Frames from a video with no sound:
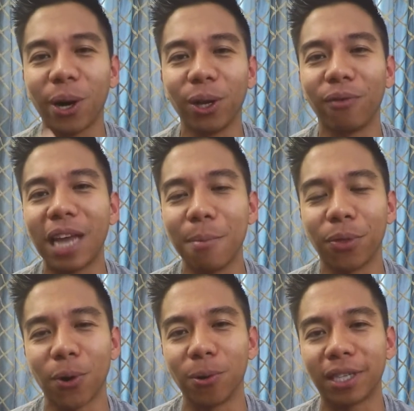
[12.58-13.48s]
trailer of Game
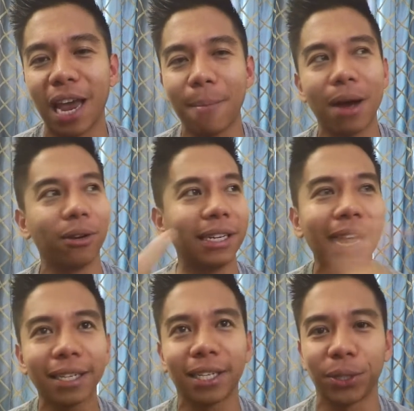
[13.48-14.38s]
of Thrones came out
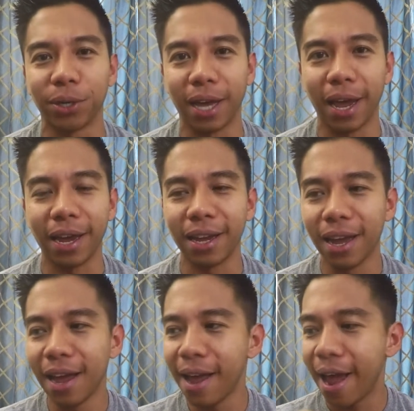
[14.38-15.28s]
yesterday,
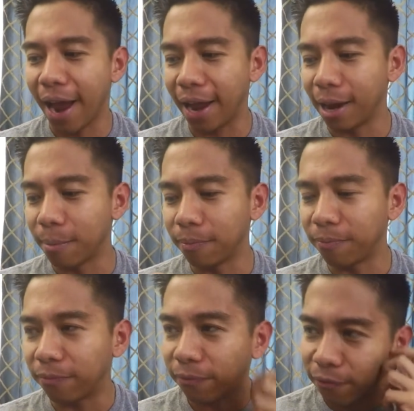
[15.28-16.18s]
and I'm
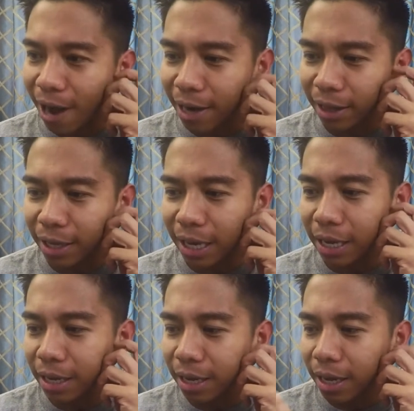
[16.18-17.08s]

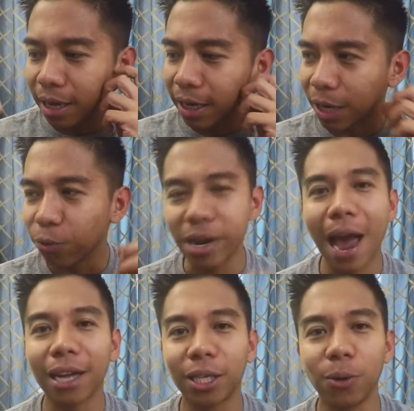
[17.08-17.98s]
finally gonna
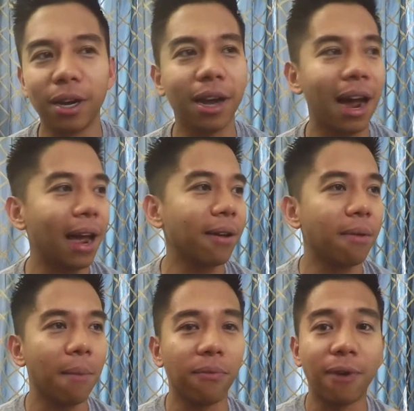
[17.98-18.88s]
react to it.
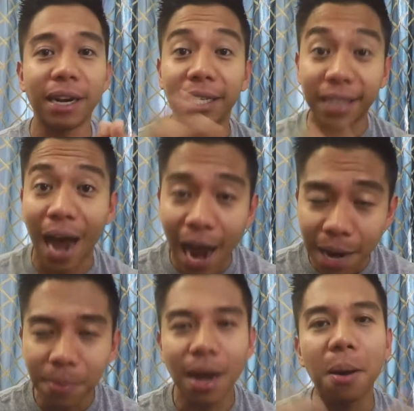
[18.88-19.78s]
I'm finding
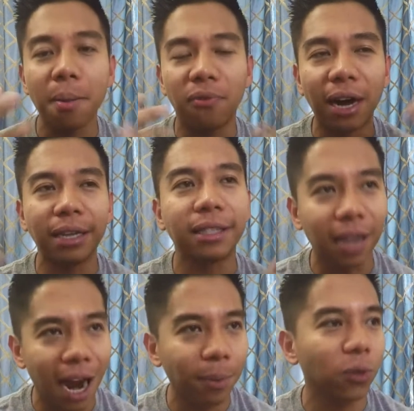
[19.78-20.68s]
time
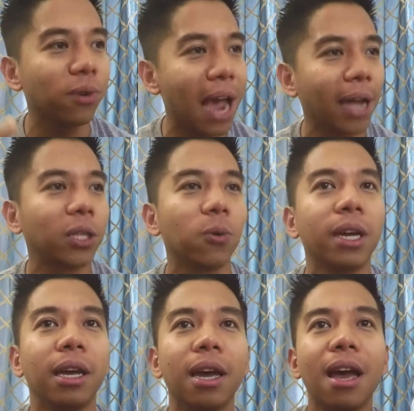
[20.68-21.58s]
to react to
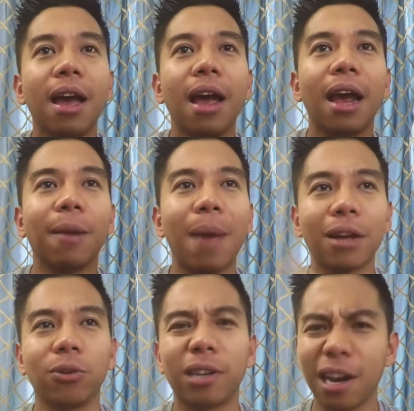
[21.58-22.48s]
it, and I'm
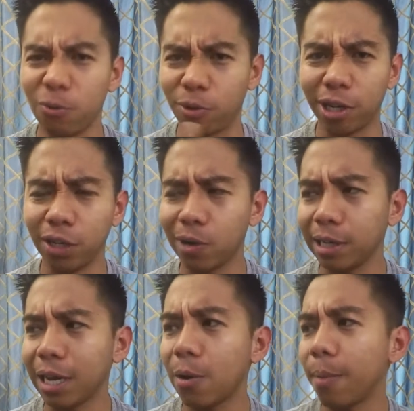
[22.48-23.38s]
actually kind of rushing
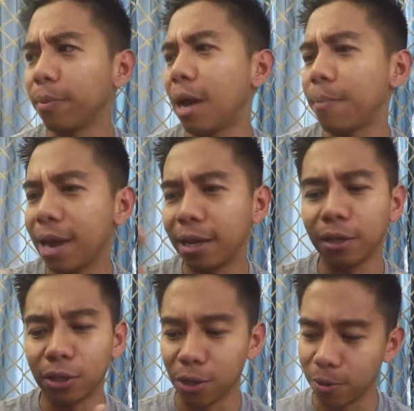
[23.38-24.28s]
right now. I'm
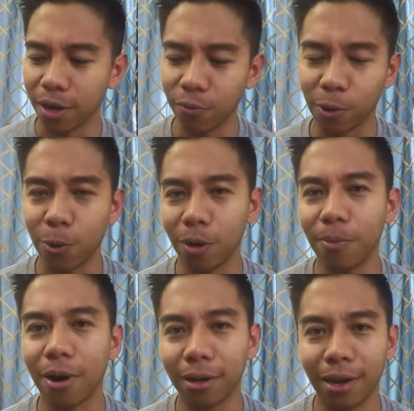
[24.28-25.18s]
heading to record a
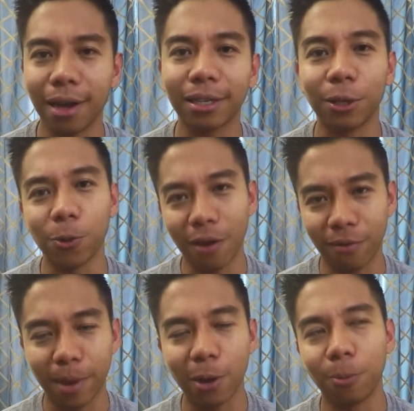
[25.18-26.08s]
podcast. I do
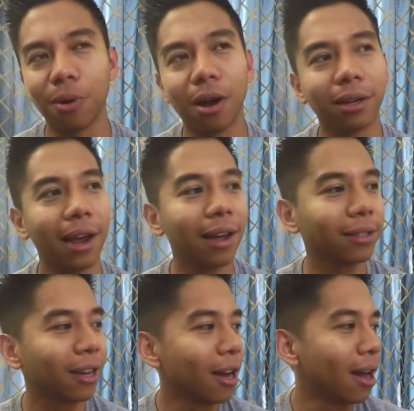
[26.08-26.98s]
have my own podcast,